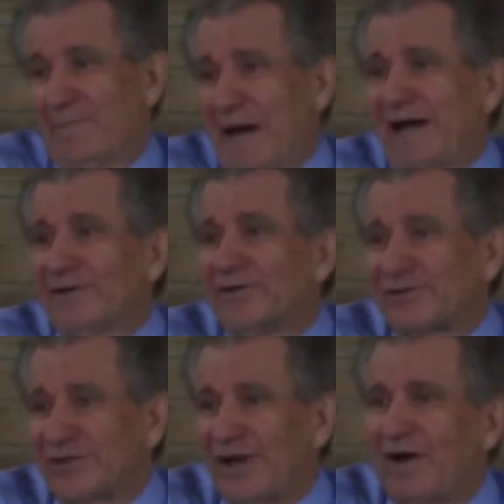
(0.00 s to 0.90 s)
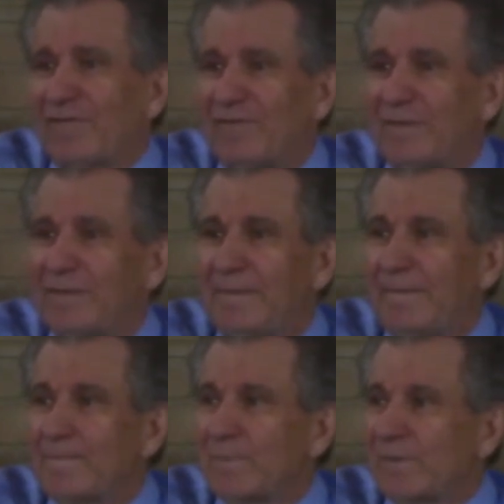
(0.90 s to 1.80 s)
about yourself,
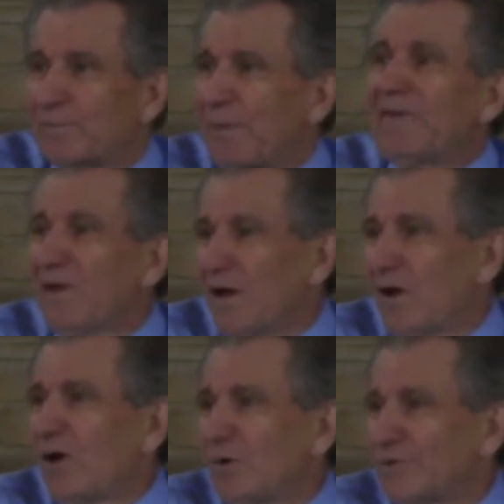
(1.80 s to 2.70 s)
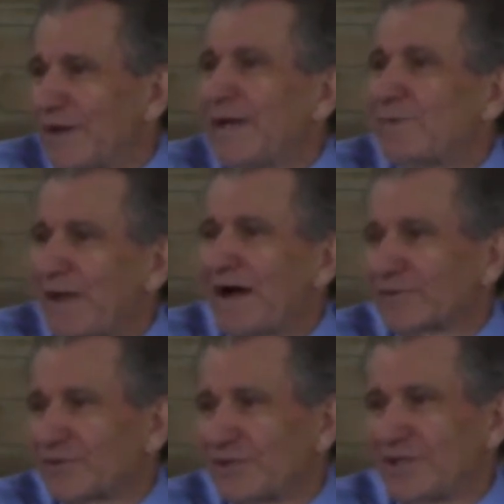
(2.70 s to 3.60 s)
spend the whole day without
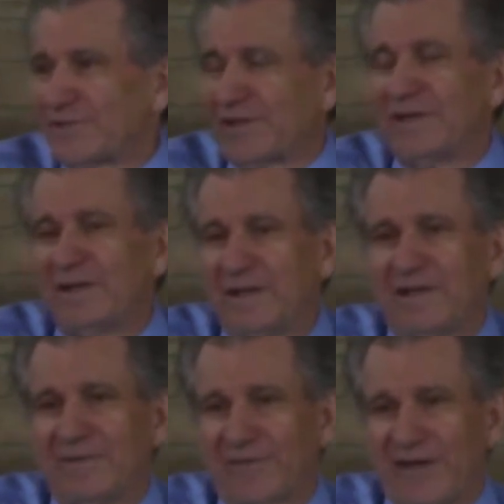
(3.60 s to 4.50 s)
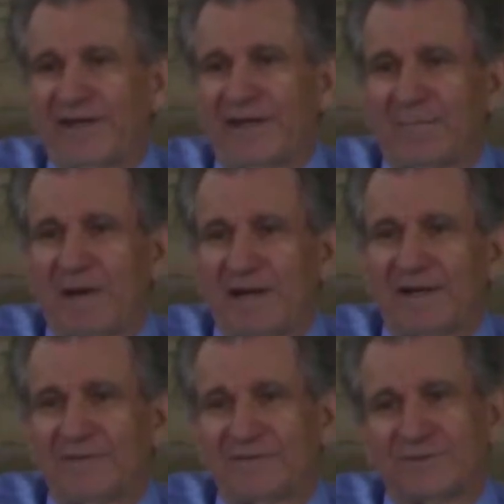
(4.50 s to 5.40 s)
ceasing thinking about
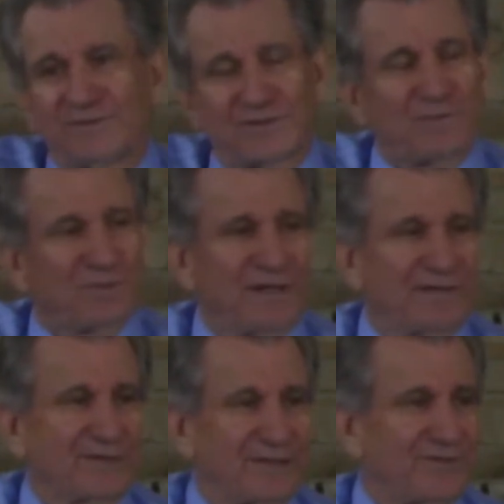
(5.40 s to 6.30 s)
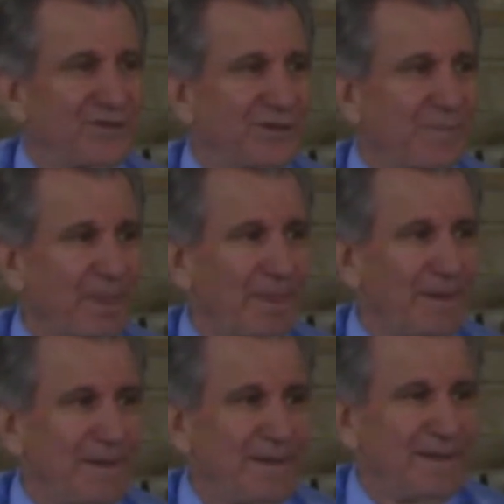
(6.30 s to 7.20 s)
others and see where that'll get you.
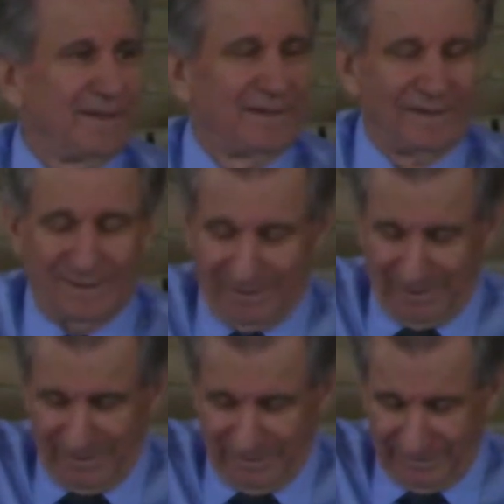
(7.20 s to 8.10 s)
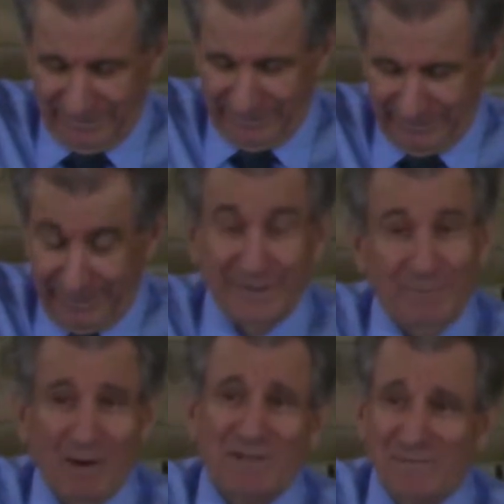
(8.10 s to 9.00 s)
It'll
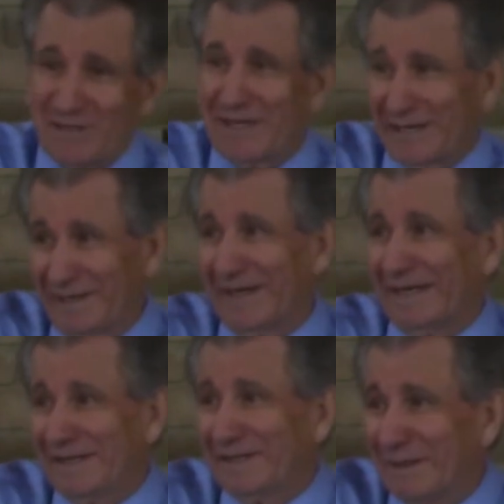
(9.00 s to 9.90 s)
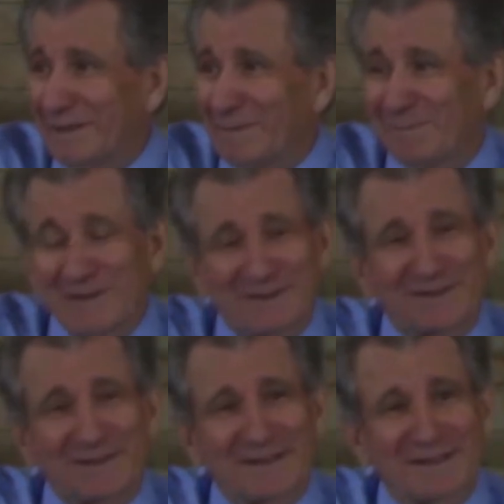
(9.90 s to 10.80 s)
probably give you a headache, but
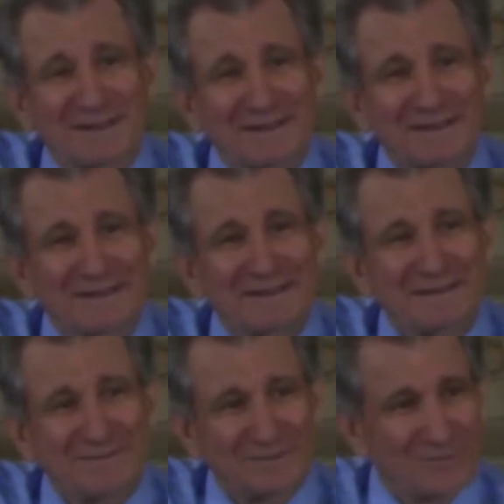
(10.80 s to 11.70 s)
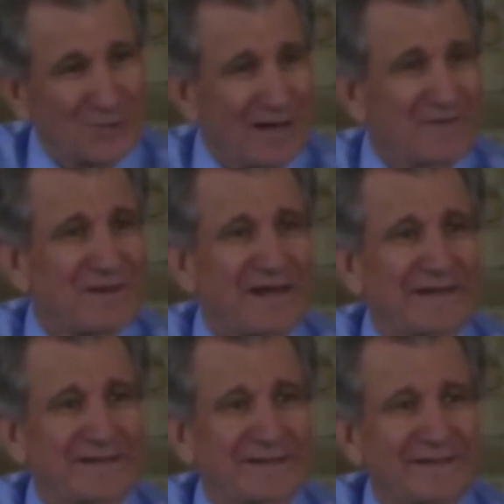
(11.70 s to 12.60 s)
try that.
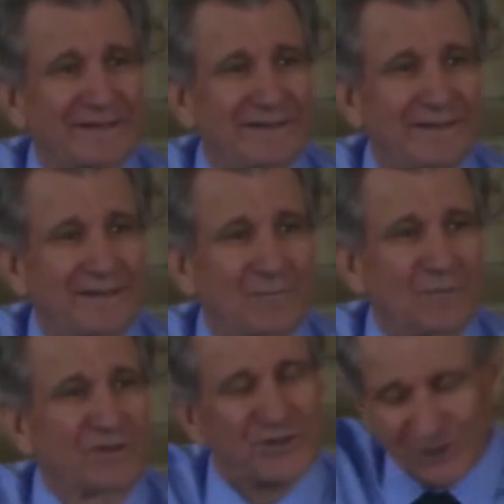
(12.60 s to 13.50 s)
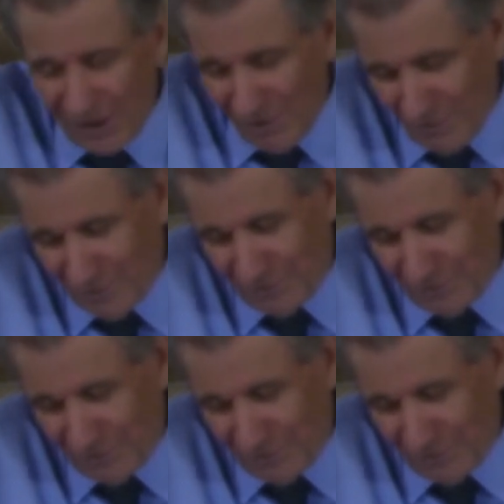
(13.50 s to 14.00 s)
We're so